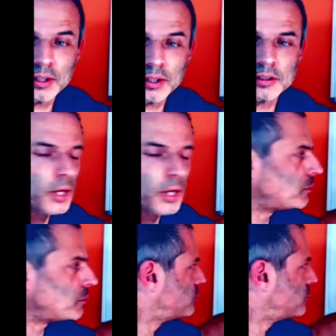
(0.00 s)
effect as we
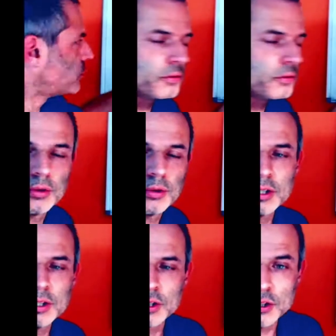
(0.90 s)
had before. We've
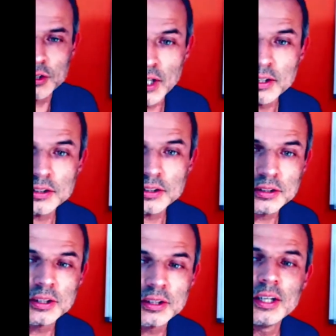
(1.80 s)
reached a
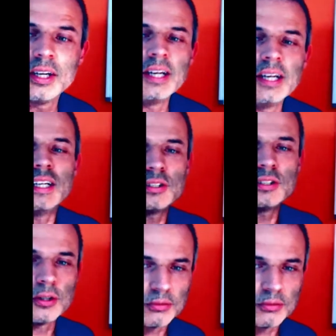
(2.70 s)
standstill.
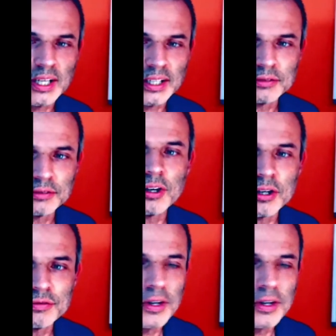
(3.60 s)
It's not reacting very